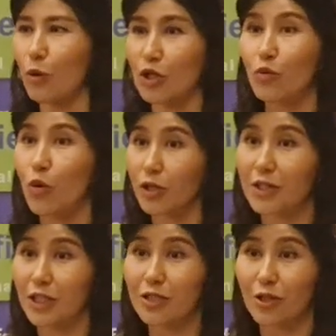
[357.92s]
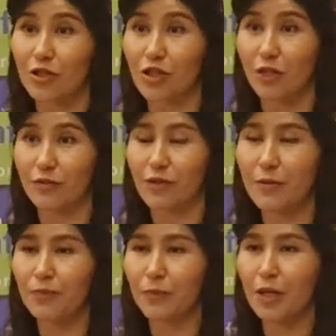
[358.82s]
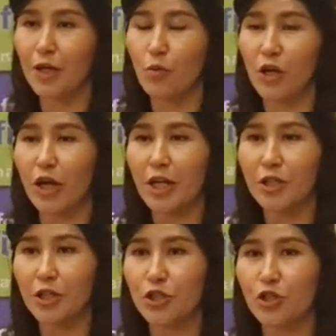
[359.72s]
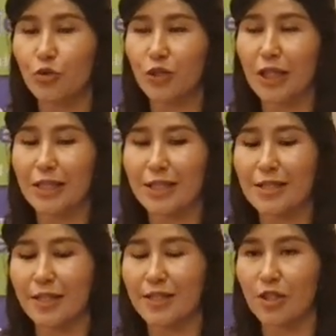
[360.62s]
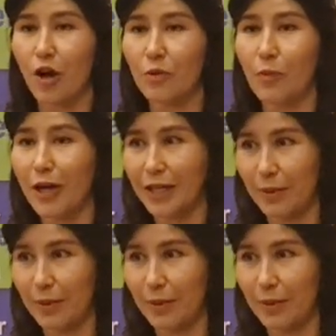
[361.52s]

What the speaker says: what you wanted to achieve. When I understood that this is not my